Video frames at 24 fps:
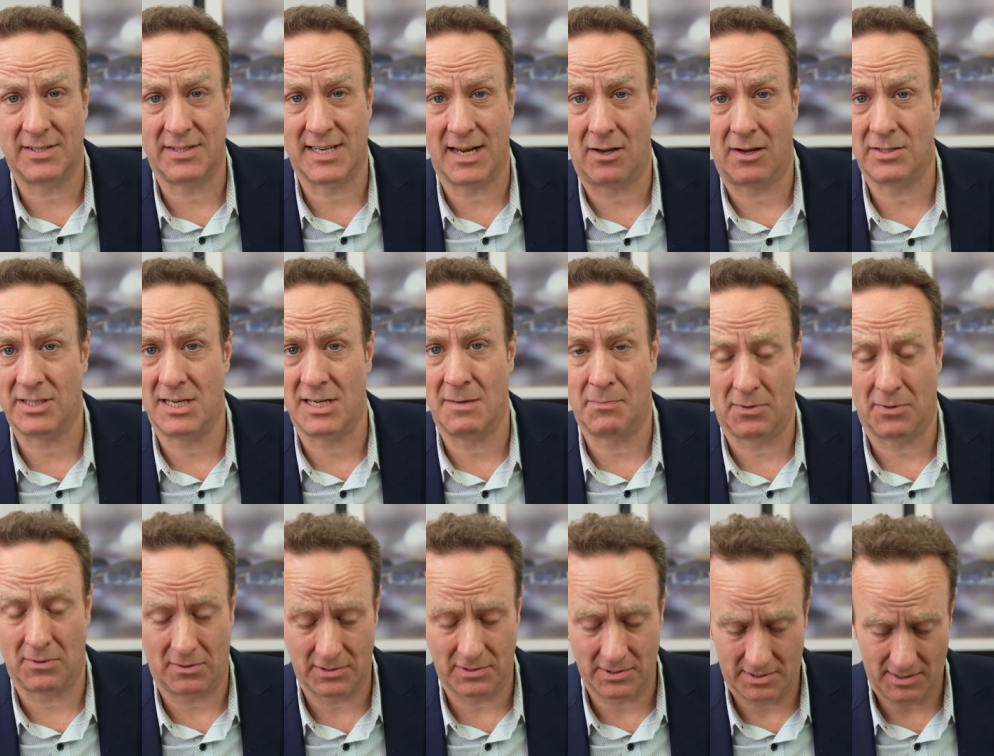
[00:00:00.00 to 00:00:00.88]
of South Sea
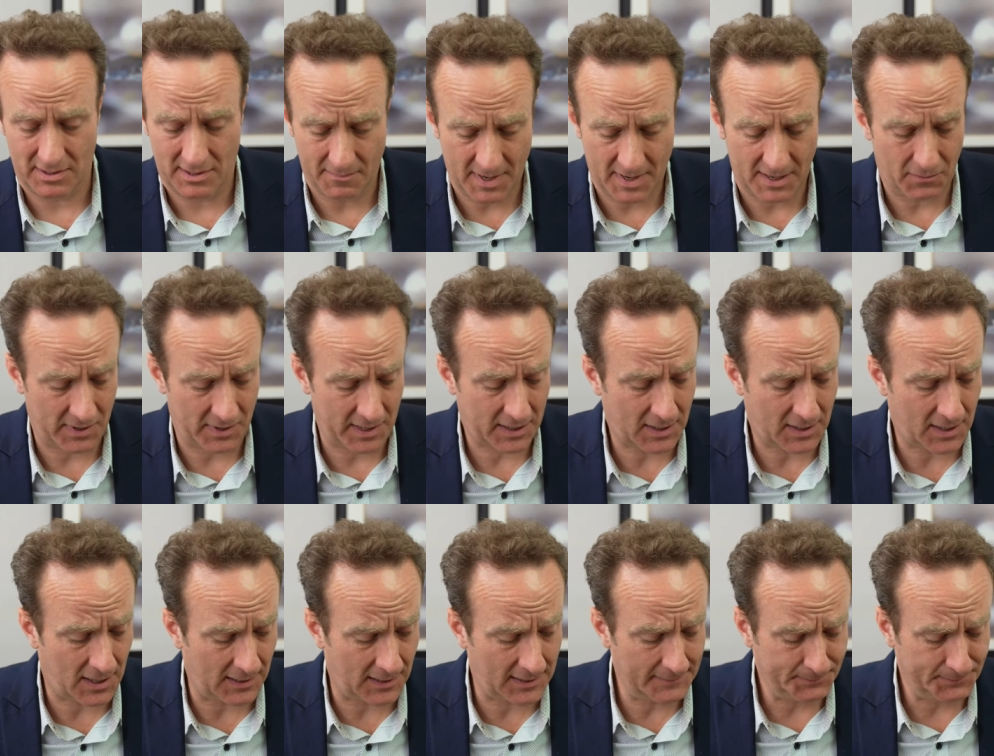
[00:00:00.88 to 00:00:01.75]
pearls, you might want to
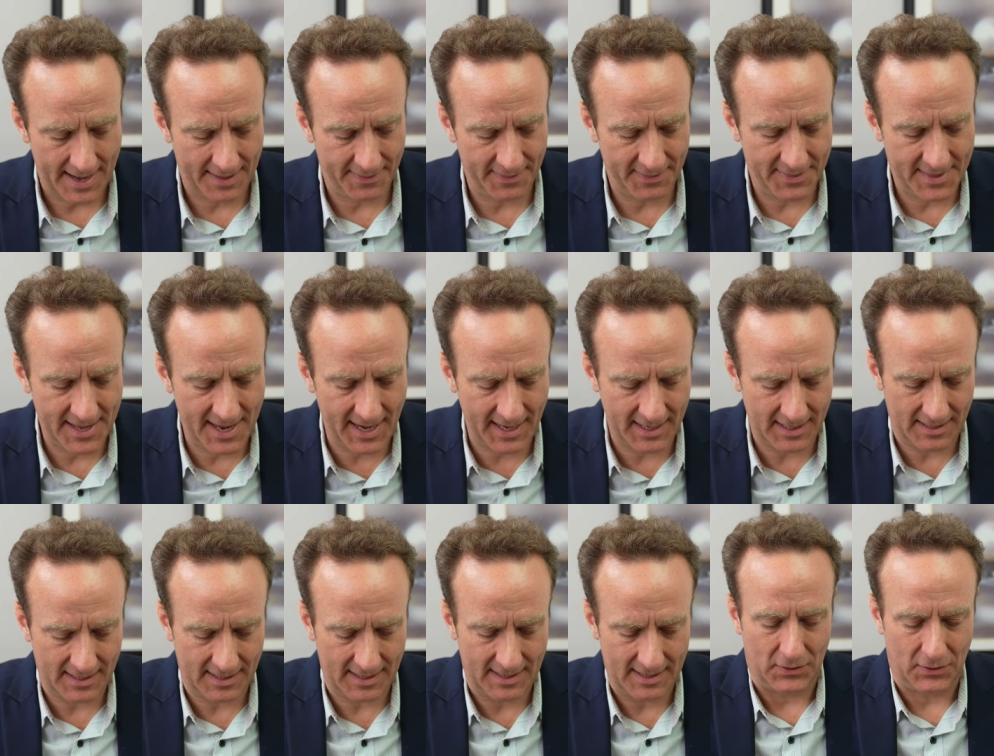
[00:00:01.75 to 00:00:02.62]
call it. And
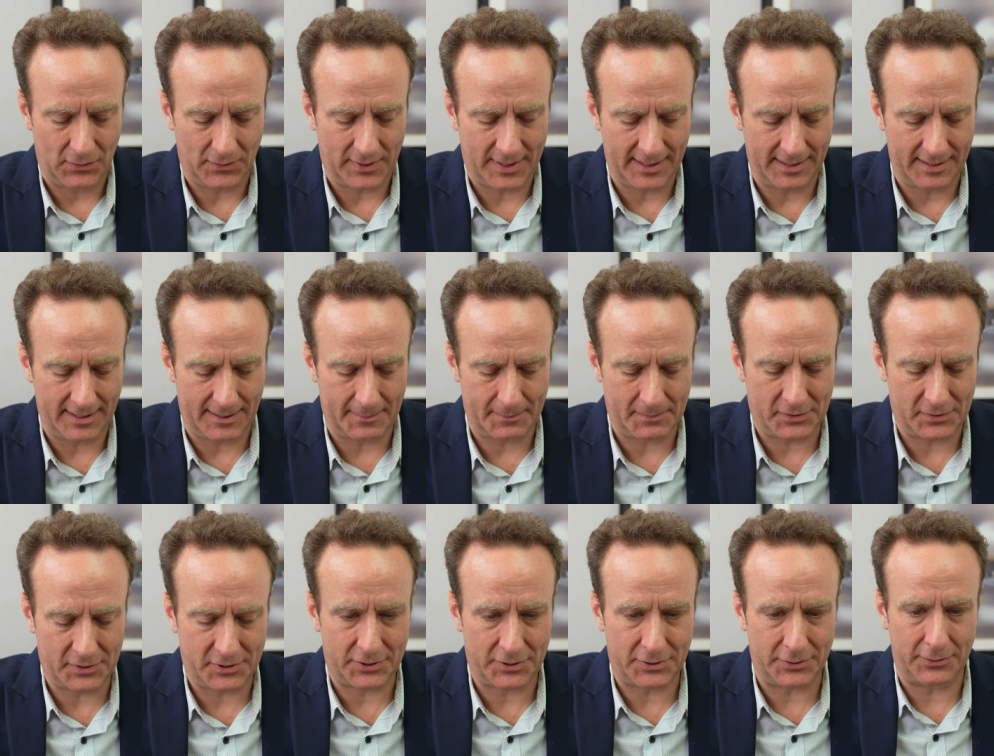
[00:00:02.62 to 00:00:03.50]
then you get up
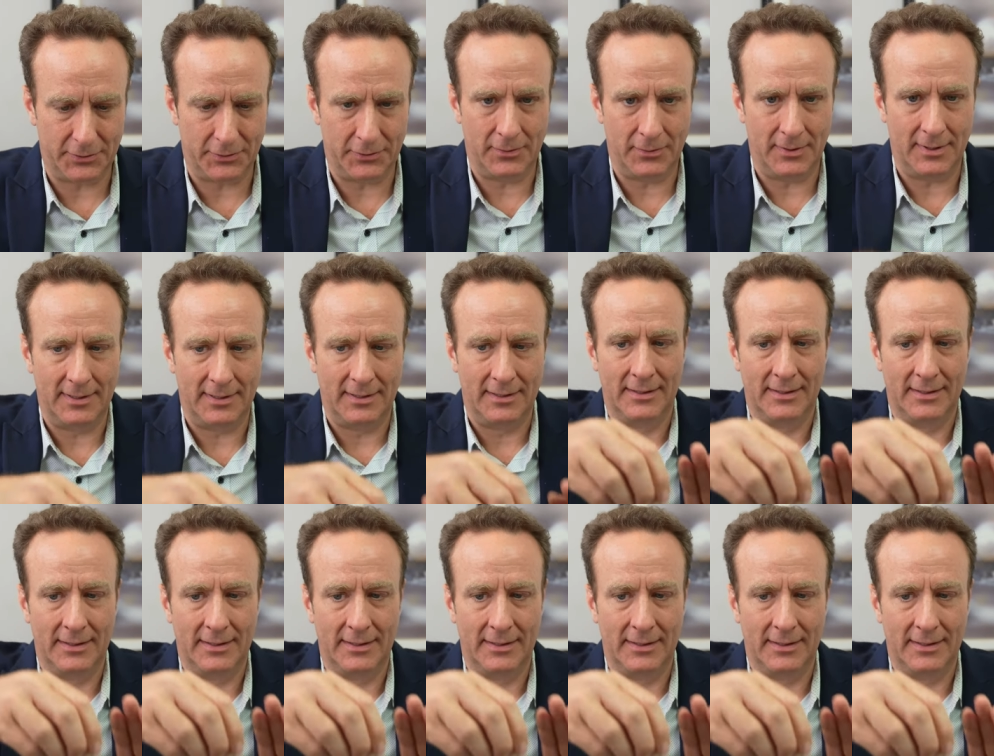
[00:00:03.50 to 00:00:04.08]
to